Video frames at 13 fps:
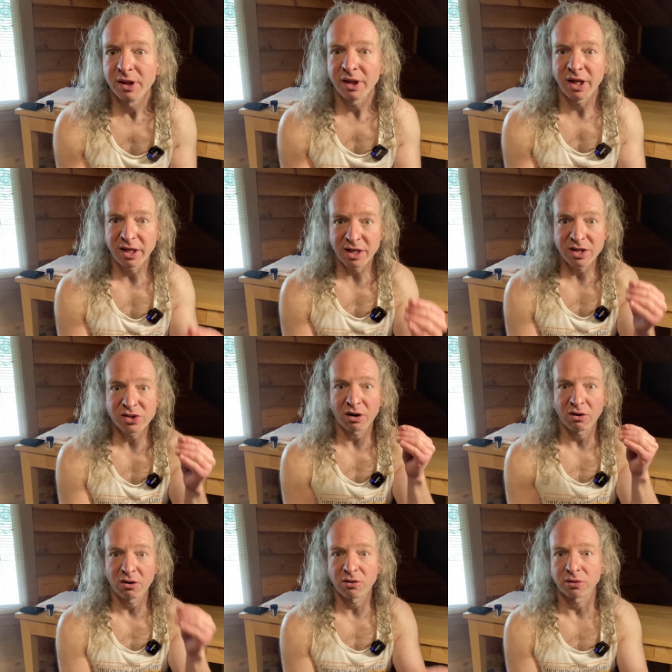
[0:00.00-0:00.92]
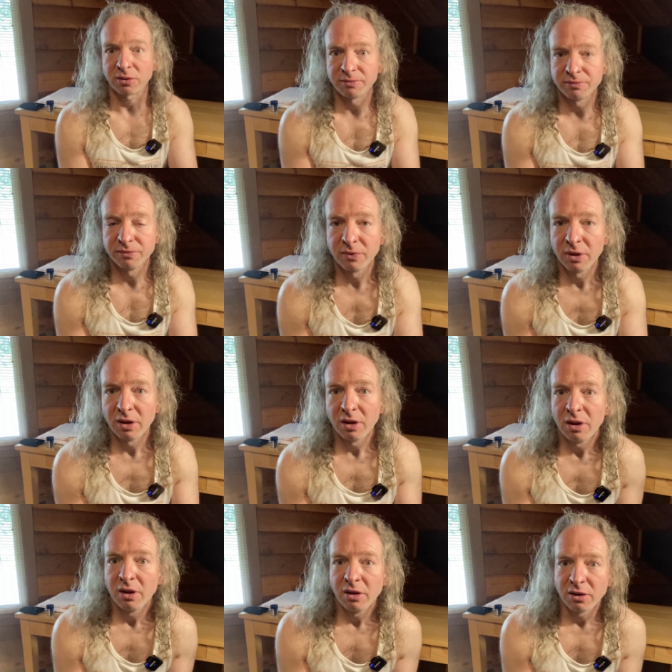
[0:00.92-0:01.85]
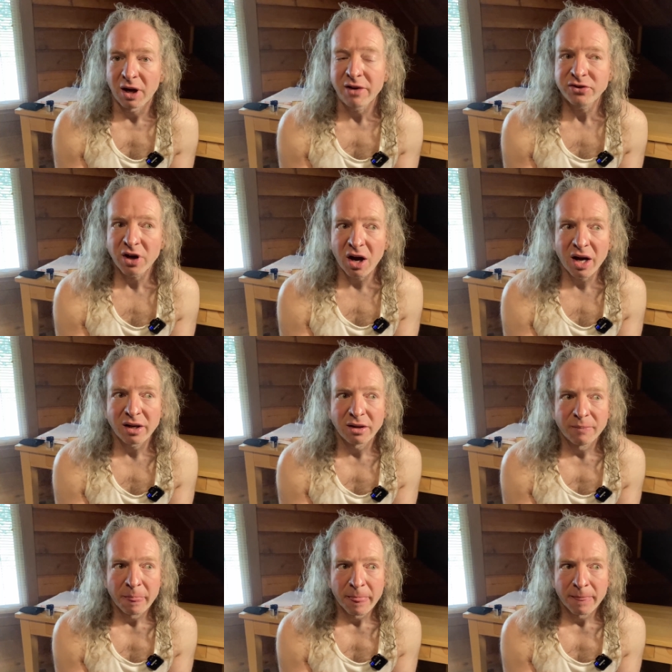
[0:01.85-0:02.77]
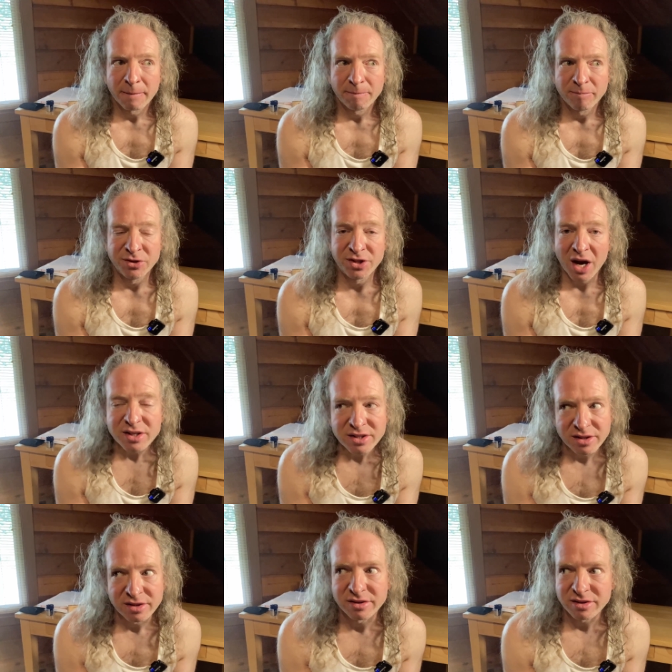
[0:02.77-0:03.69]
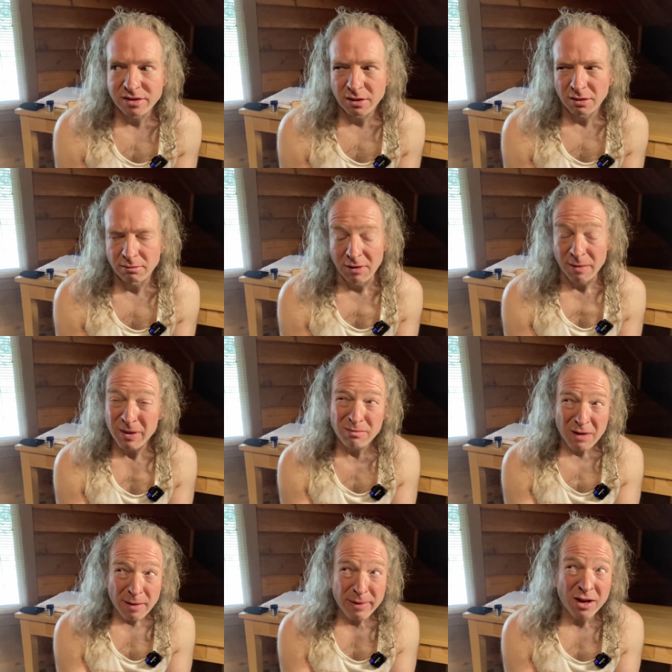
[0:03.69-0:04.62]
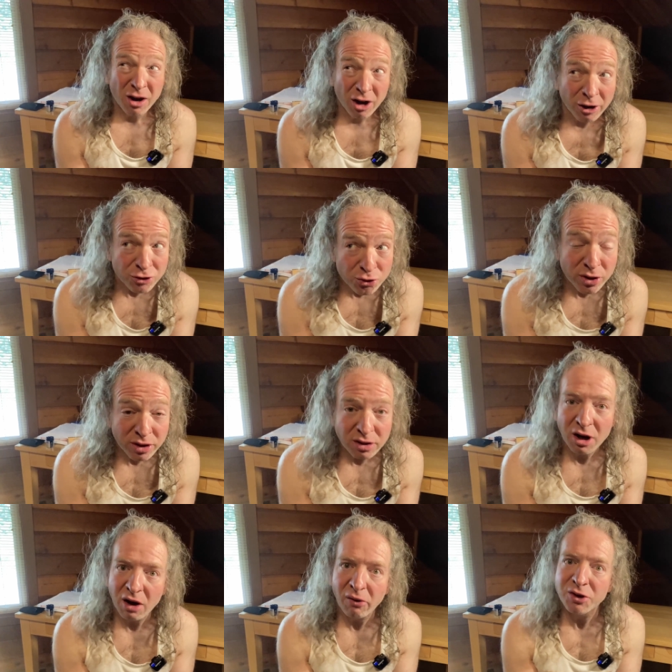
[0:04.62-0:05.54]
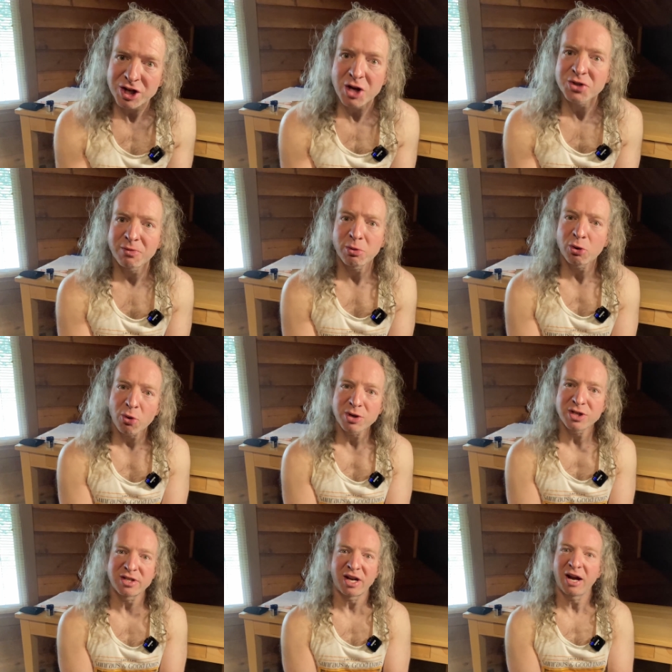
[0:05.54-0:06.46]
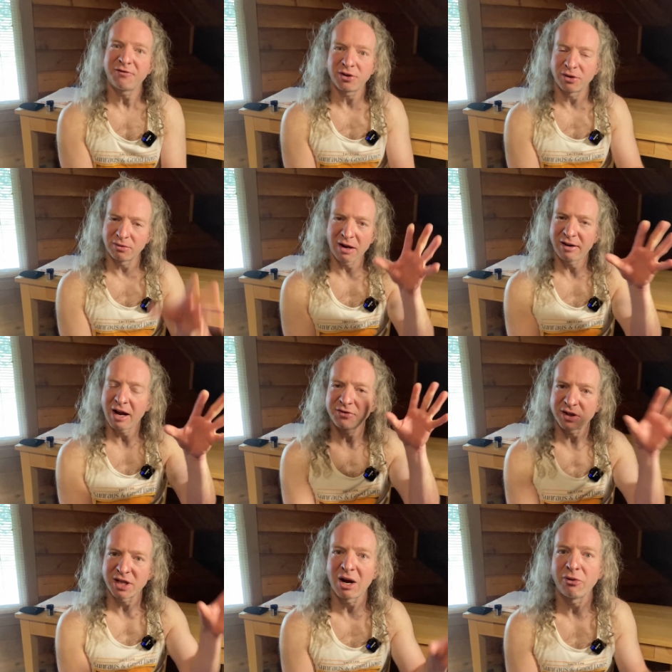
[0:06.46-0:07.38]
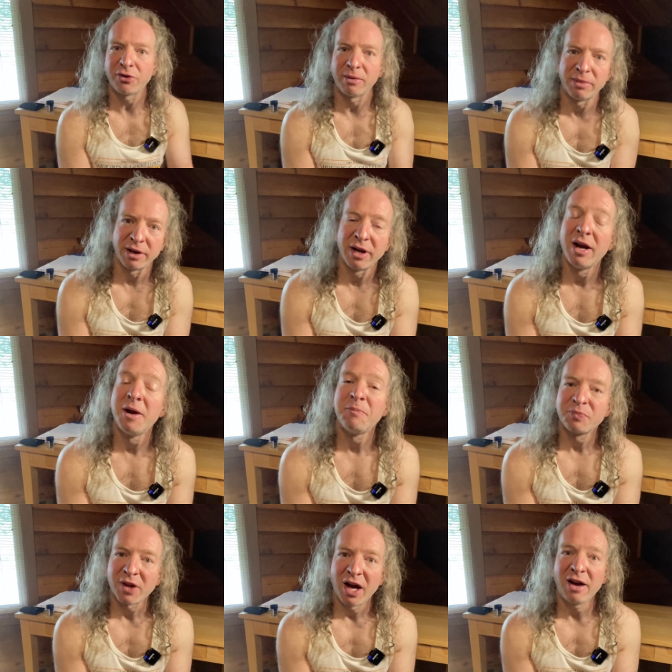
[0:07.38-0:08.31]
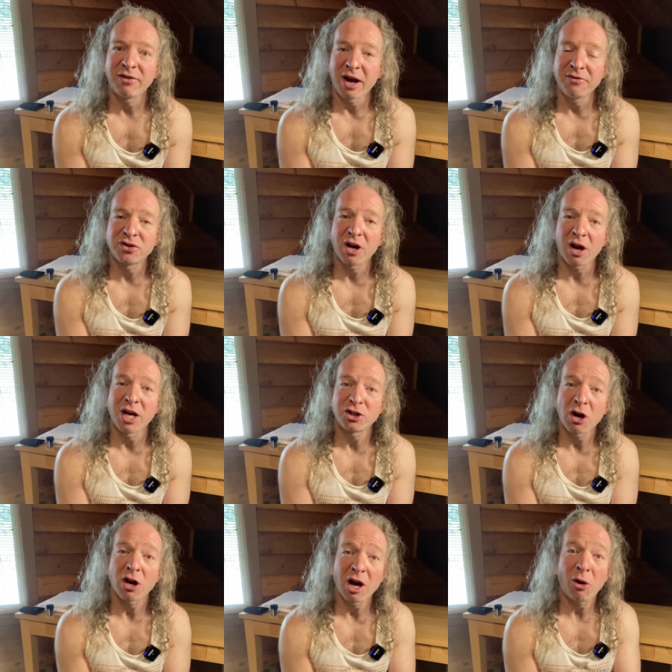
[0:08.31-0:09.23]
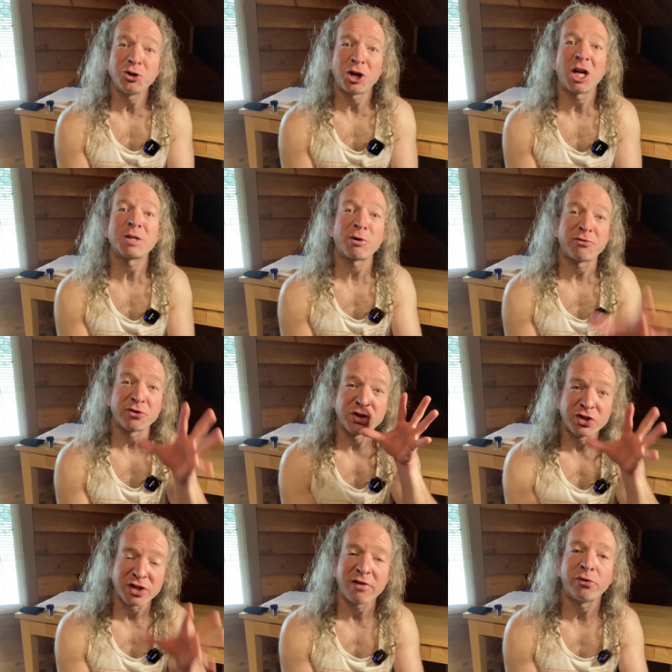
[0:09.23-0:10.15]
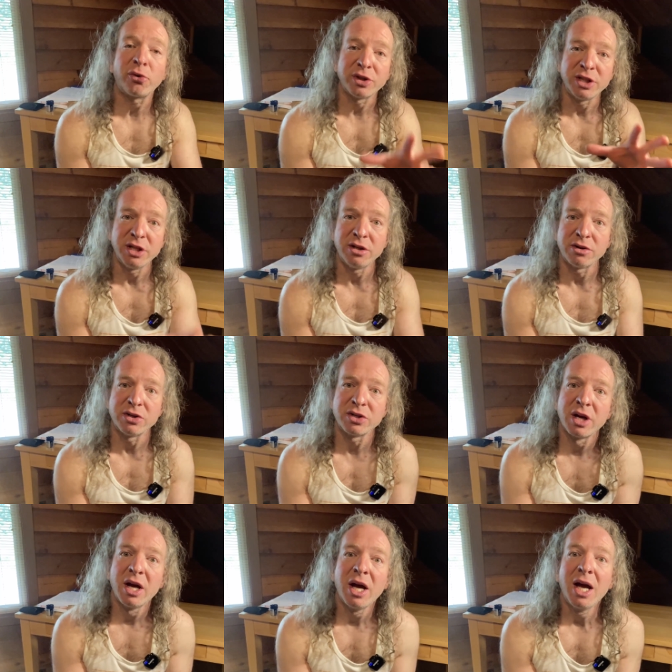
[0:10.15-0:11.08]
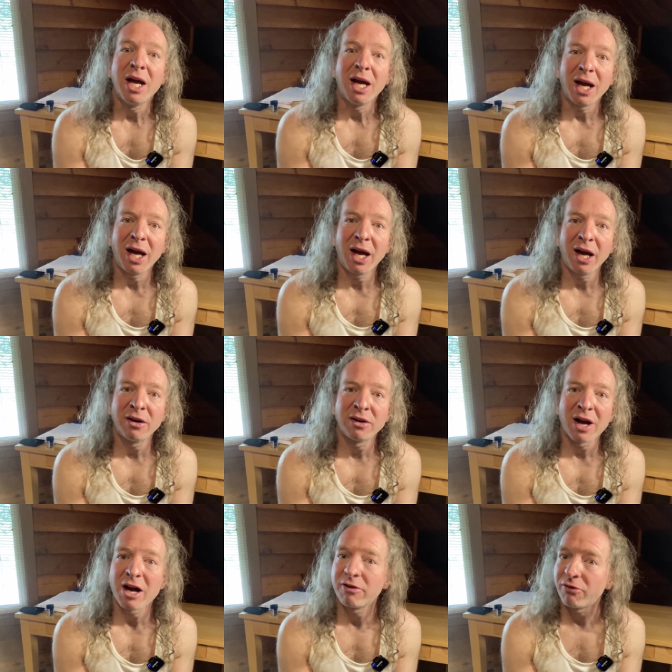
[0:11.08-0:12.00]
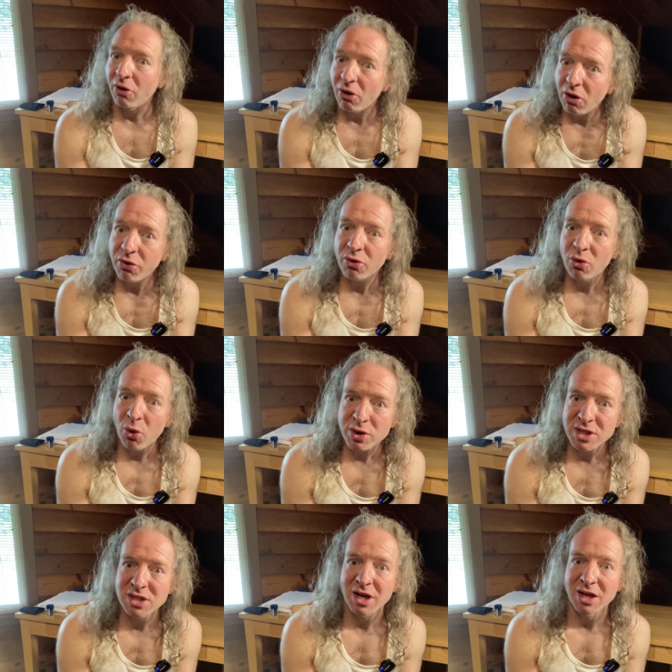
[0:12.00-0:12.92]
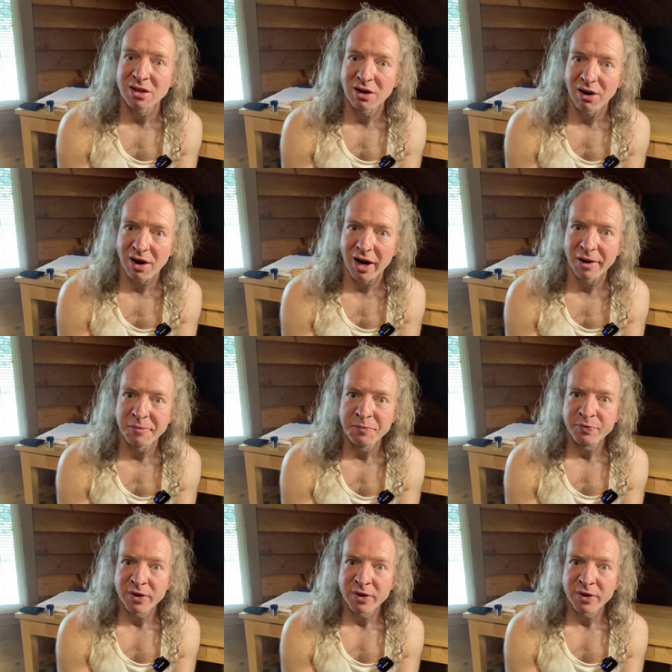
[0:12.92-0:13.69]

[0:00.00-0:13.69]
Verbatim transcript: it is a hurdle. You know, I've taught dozens, maybe maybe a hundred college algebra courses. I'd have to I'd have to count them, but I've, I've taught I taught college algebra for several years, and out of all the courses I taught,